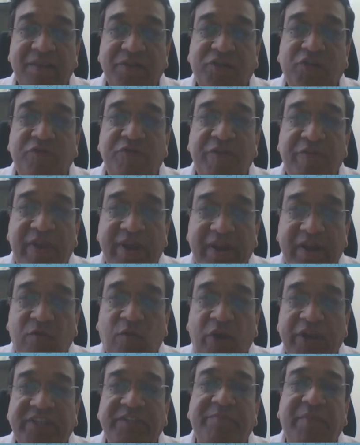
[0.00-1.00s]
So we were in a
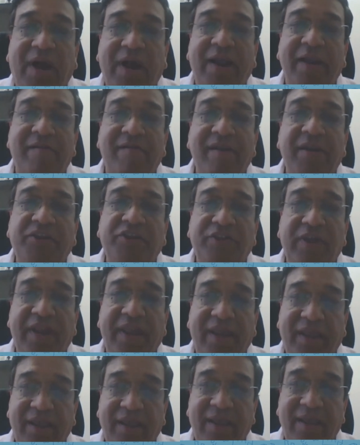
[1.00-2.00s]
voice market
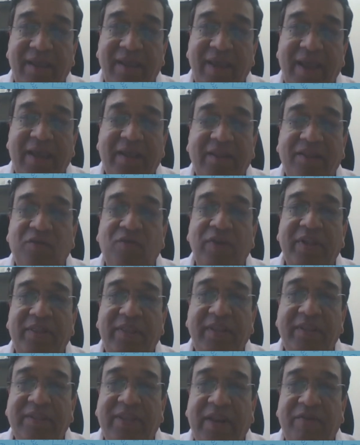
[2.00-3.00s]
traditionally, and the only
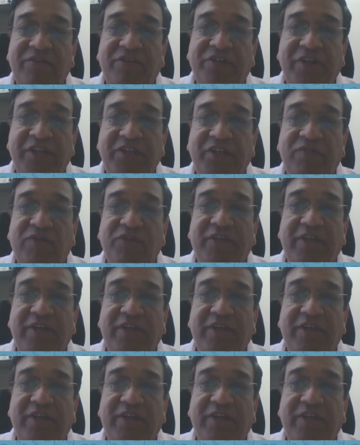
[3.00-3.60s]
thing that was changing